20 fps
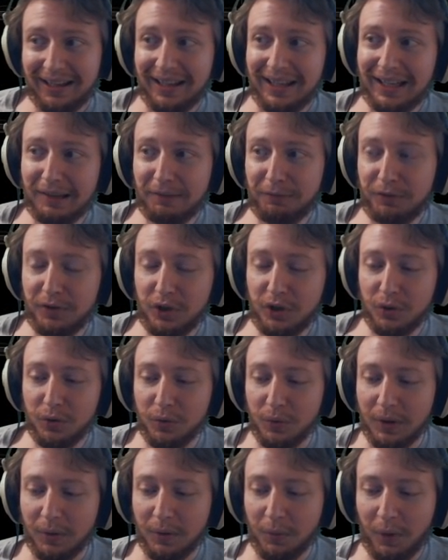if
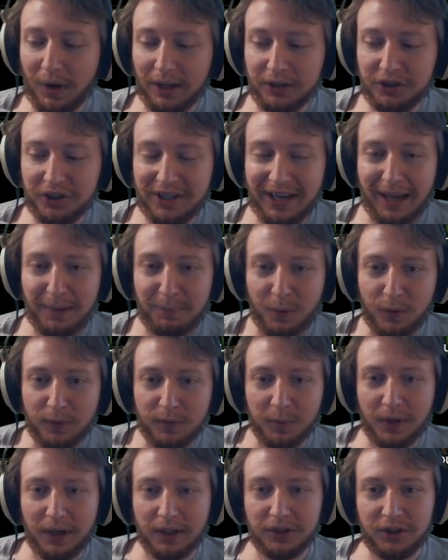you watch Snap
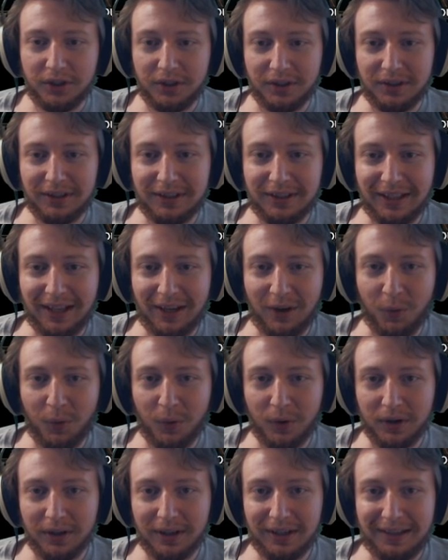Overwatch
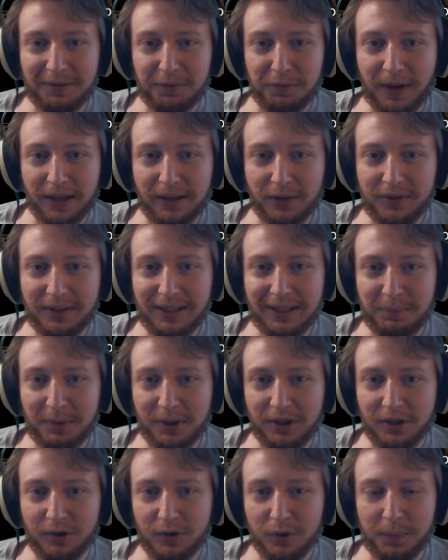or follow the
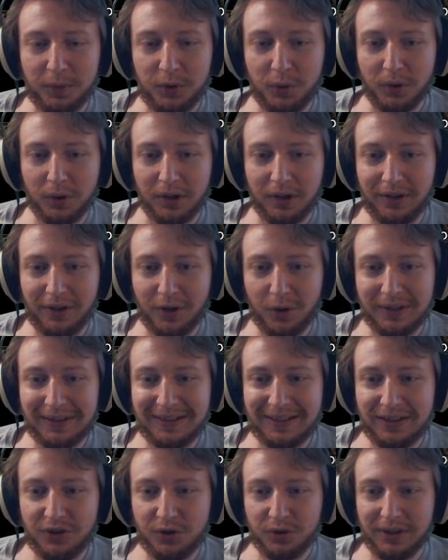Empyrean group, you're going to notice
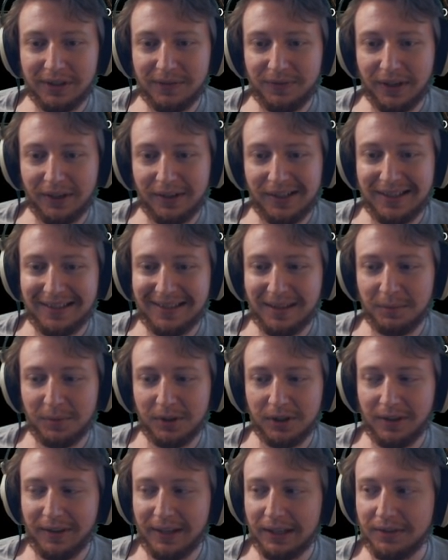this tree is very
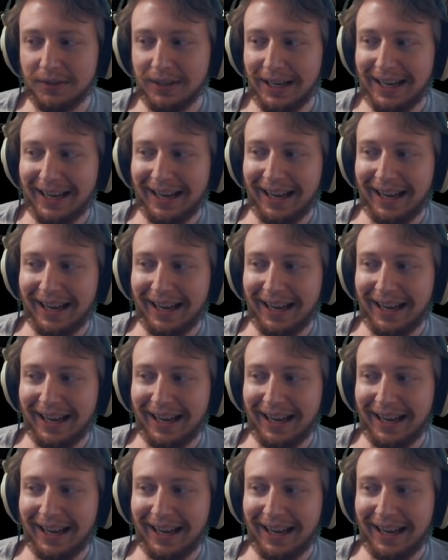similar to theirs.